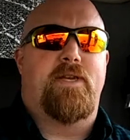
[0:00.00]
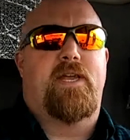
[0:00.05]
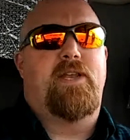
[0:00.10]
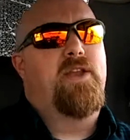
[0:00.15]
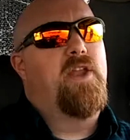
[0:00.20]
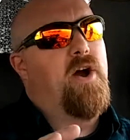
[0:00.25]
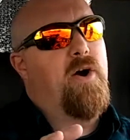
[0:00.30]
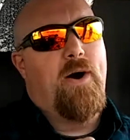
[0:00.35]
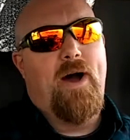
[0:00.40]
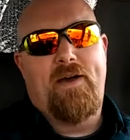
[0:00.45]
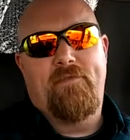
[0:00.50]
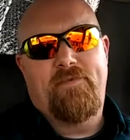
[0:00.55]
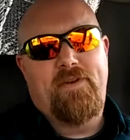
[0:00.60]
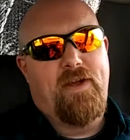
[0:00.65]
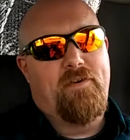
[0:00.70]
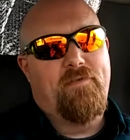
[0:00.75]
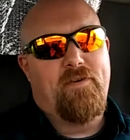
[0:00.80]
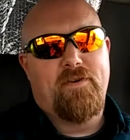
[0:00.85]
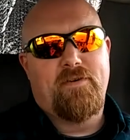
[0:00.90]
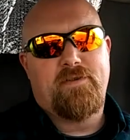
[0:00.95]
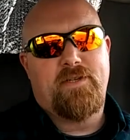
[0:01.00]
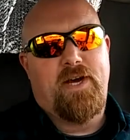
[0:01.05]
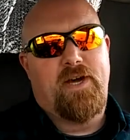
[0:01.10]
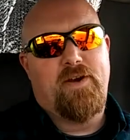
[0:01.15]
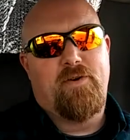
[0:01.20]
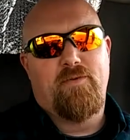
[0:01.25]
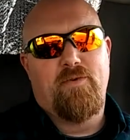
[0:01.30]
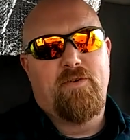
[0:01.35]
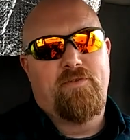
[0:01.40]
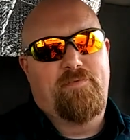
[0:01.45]
And no, I've never done
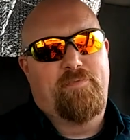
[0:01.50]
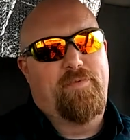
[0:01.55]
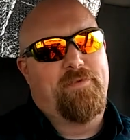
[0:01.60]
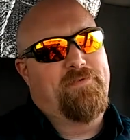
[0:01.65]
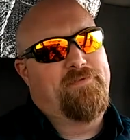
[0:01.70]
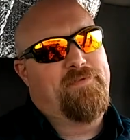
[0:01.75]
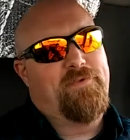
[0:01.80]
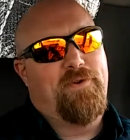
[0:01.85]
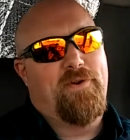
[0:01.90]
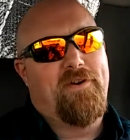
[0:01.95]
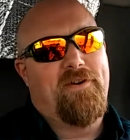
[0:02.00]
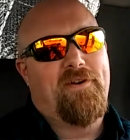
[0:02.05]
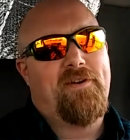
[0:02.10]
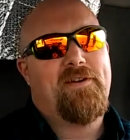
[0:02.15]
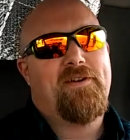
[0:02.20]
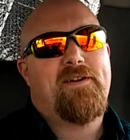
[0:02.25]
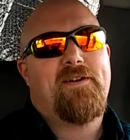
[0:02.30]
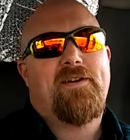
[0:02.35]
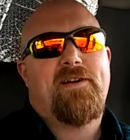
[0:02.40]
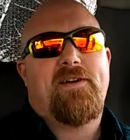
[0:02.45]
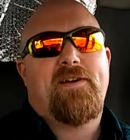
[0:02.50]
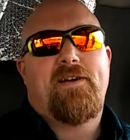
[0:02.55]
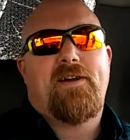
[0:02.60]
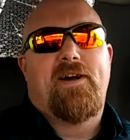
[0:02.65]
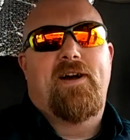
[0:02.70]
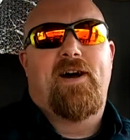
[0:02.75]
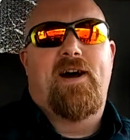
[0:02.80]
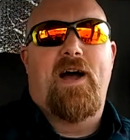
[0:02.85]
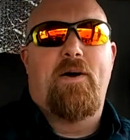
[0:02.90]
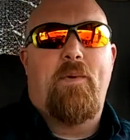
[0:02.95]
a roof before.
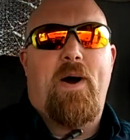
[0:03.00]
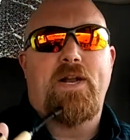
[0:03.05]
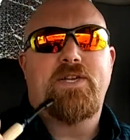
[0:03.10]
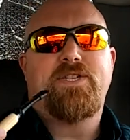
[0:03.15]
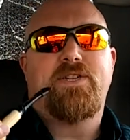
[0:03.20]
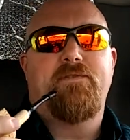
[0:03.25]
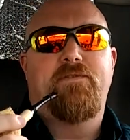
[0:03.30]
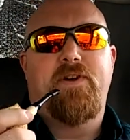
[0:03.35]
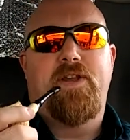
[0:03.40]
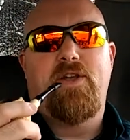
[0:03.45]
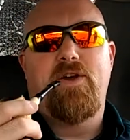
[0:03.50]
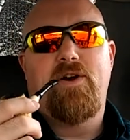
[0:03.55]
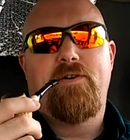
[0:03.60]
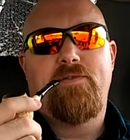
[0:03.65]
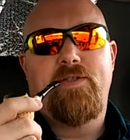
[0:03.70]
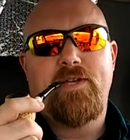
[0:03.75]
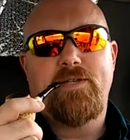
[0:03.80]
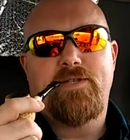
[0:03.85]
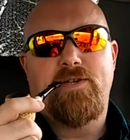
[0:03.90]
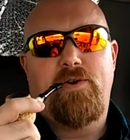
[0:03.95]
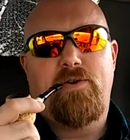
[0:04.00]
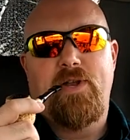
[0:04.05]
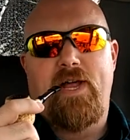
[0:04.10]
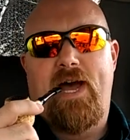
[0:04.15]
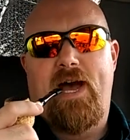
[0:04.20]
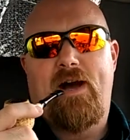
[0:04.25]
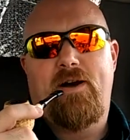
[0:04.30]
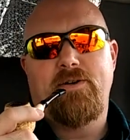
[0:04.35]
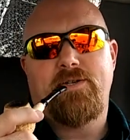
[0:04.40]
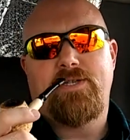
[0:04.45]
I watched a video of this old
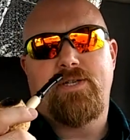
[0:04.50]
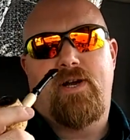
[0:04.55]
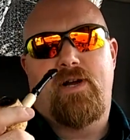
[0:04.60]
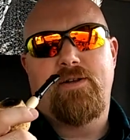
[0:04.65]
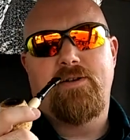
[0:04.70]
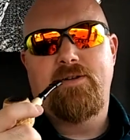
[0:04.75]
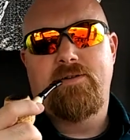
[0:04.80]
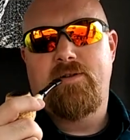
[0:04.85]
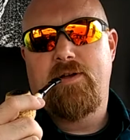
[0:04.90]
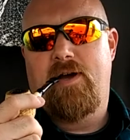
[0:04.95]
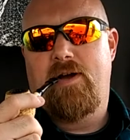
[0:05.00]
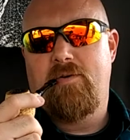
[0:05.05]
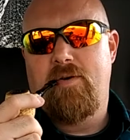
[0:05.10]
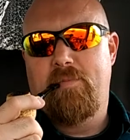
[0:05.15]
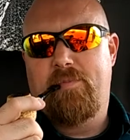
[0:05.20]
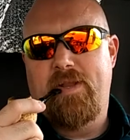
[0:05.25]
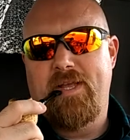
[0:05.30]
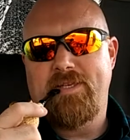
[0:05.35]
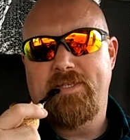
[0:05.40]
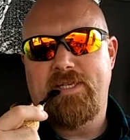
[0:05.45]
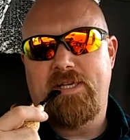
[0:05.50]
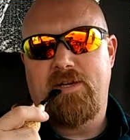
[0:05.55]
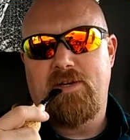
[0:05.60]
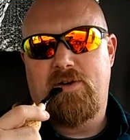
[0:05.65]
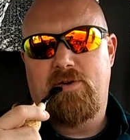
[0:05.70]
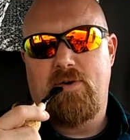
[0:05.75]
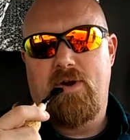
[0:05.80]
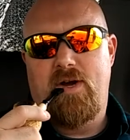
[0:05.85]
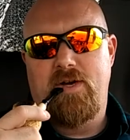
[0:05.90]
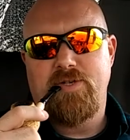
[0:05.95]
house on replacing a
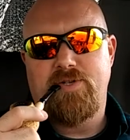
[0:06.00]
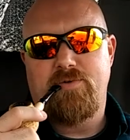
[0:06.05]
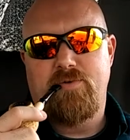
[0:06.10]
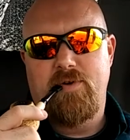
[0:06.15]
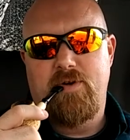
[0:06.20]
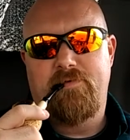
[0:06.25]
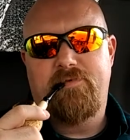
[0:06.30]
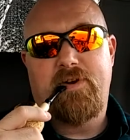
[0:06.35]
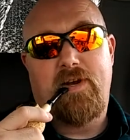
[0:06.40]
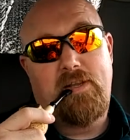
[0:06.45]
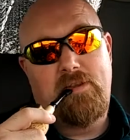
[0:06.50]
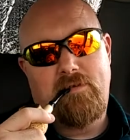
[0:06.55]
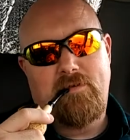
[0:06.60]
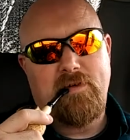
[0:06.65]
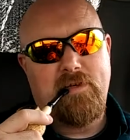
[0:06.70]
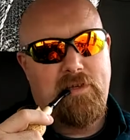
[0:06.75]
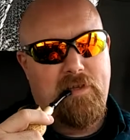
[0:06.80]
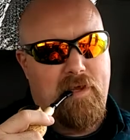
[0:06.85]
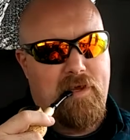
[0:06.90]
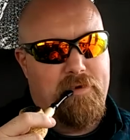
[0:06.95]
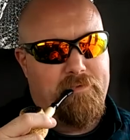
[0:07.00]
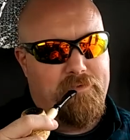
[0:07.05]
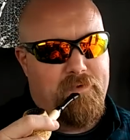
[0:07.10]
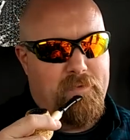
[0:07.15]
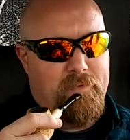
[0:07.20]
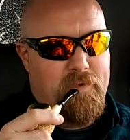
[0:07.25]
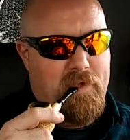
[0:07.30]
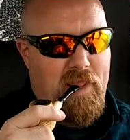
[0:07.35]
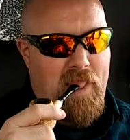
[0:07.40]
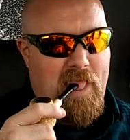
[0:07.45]
garage roof, and I learned a lot
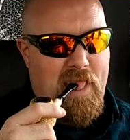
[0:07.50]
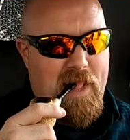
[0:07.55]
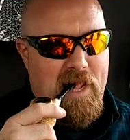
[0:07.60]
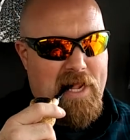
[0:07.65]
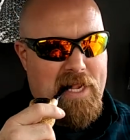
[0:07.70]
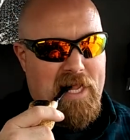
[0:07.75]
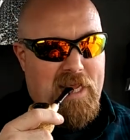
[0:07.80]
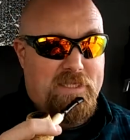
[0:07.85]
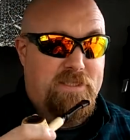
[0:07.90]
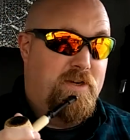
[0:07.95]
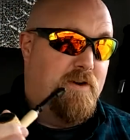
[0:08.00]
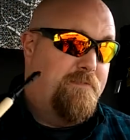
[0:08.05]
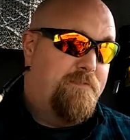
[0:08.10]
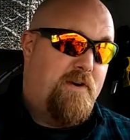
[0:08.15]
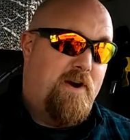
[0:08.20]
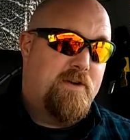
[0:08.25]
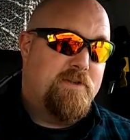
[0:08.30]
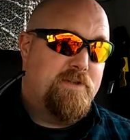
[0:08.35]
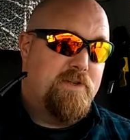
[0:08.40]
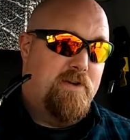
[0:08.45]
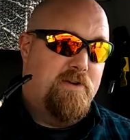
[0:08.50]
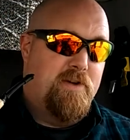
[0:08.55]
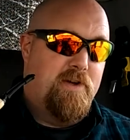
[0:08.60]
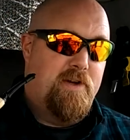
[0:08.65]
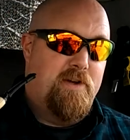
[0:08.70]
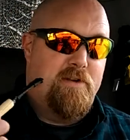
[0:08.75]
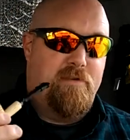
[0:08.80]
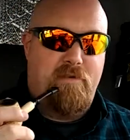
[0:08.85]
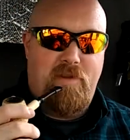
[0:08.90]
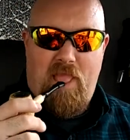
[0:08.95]
from it. So far, so
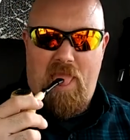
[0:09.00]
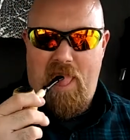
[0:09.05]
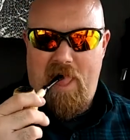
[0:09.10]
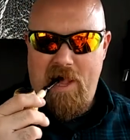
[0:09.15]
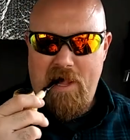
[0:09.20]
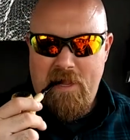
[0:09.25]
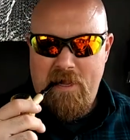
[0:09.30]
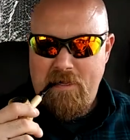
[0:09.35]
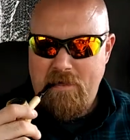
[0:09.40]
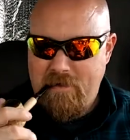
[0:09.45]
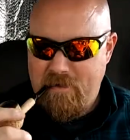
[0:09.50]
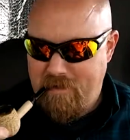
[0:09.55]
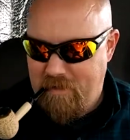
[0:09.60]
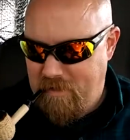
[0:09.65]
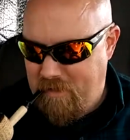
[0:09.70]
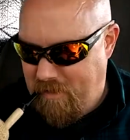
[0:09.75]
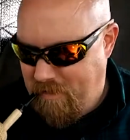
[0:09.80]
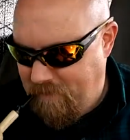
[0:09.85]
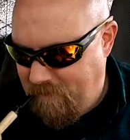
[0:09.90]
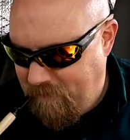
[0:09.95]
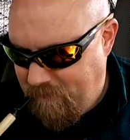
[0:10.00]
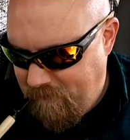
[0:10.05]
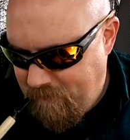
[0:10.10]
good. So.